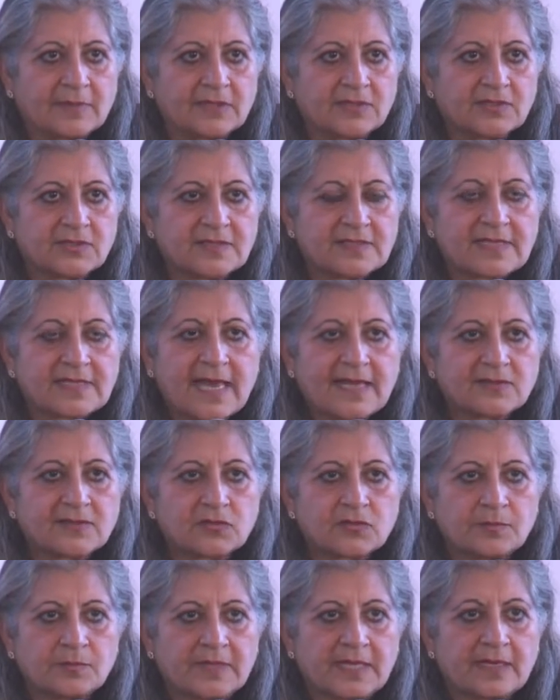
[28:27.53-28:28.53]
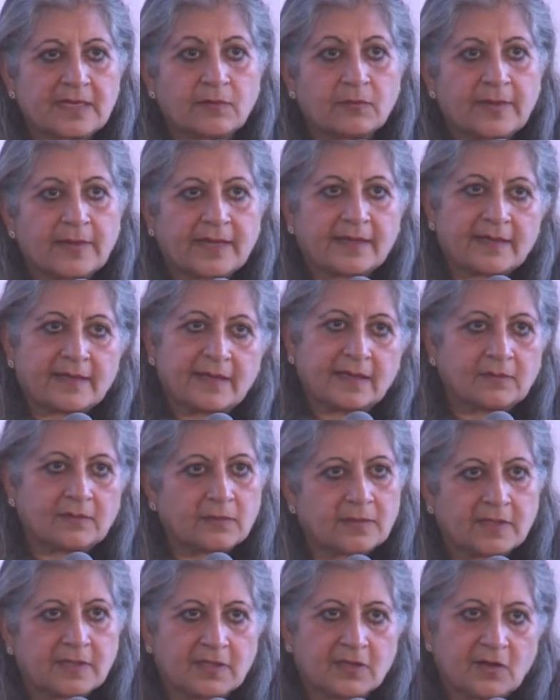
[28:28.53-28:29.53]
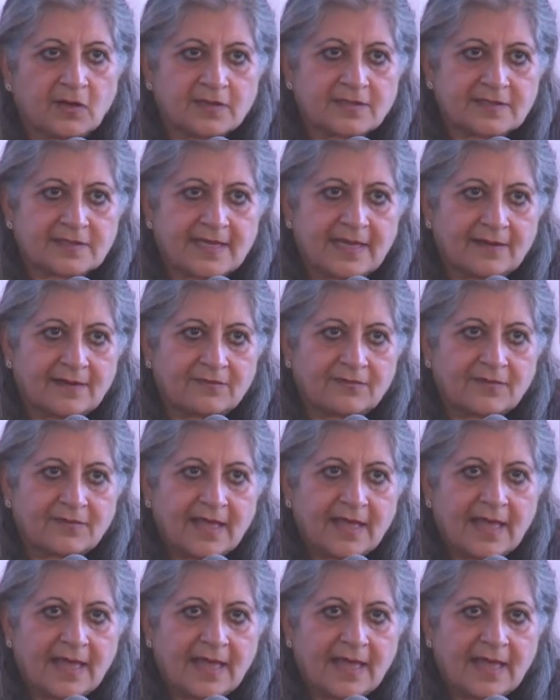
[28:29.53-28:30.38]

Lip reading: It just has to be an awakening within yourself